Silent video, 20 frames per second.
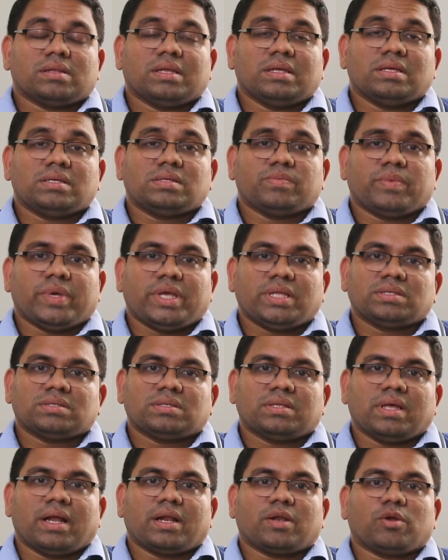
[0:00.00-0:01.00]
this
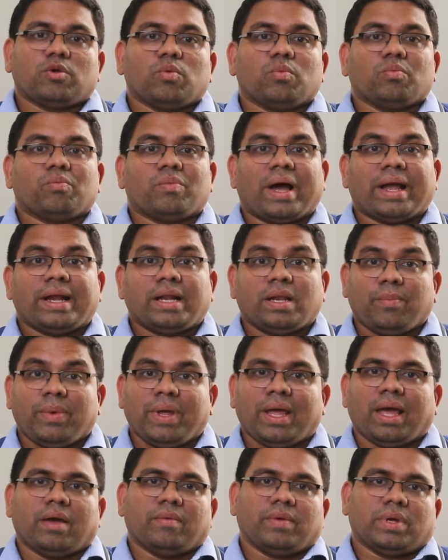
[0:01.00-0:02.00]
means that you might
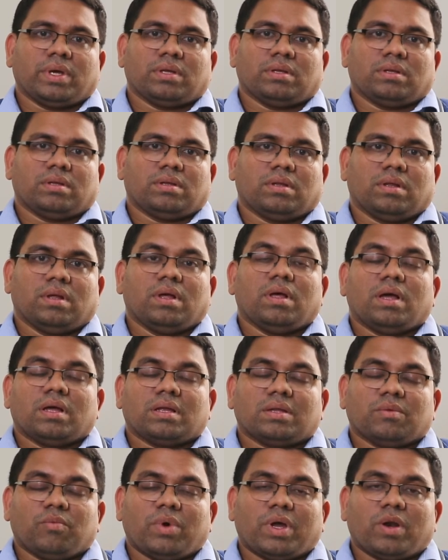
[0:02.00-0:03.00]
be having
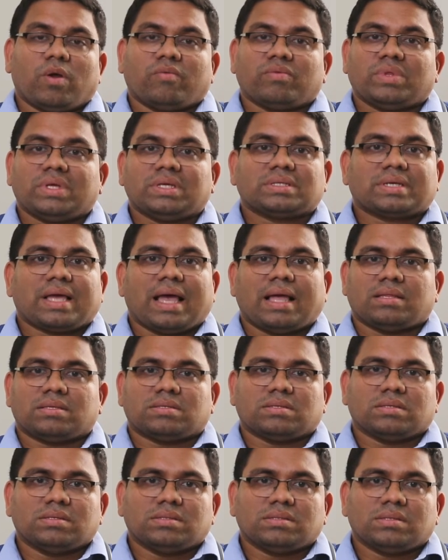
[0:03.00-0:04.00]
one of these
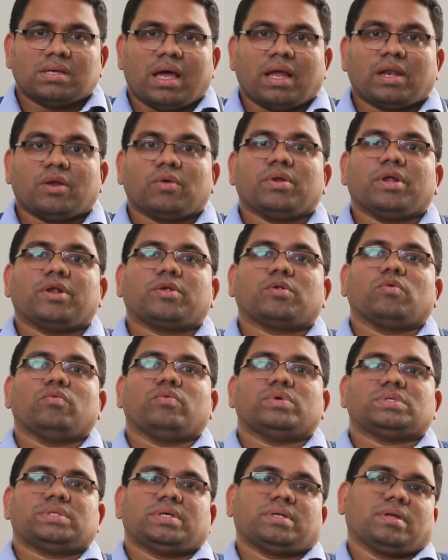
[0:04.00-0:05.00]
cancers and you need to
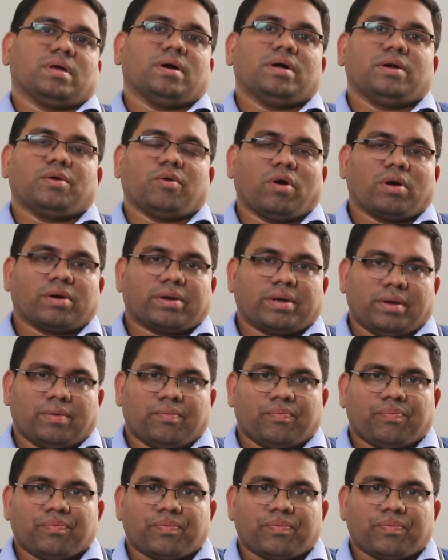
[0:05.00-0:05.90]
visit a doctor.